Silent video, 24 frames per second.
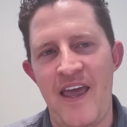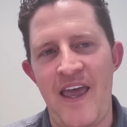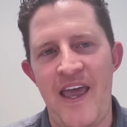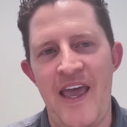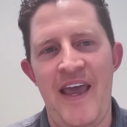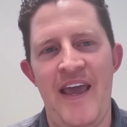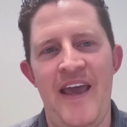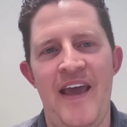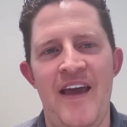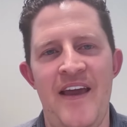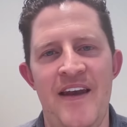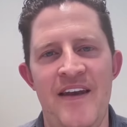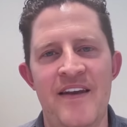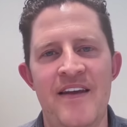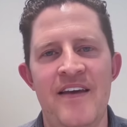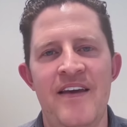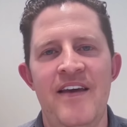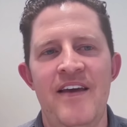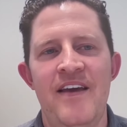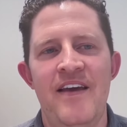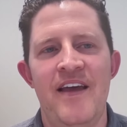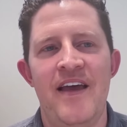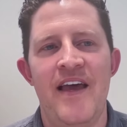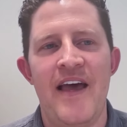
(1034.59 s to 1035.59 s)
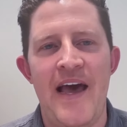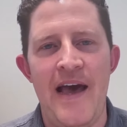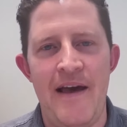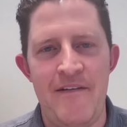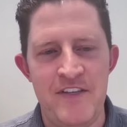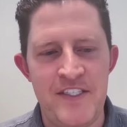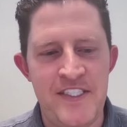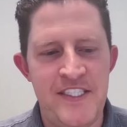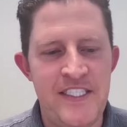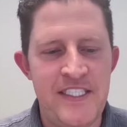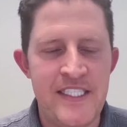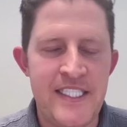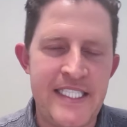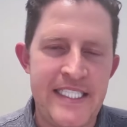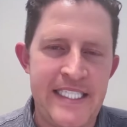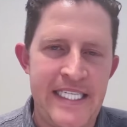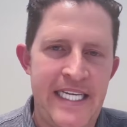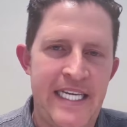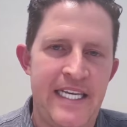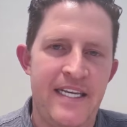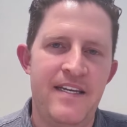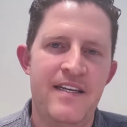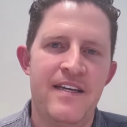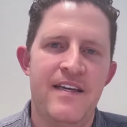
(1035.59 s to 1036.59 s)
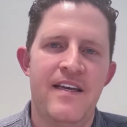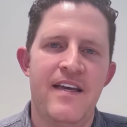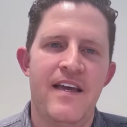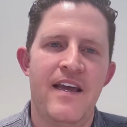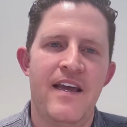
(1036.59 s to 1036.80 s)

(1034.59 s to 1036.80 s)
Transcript: and have it succeed.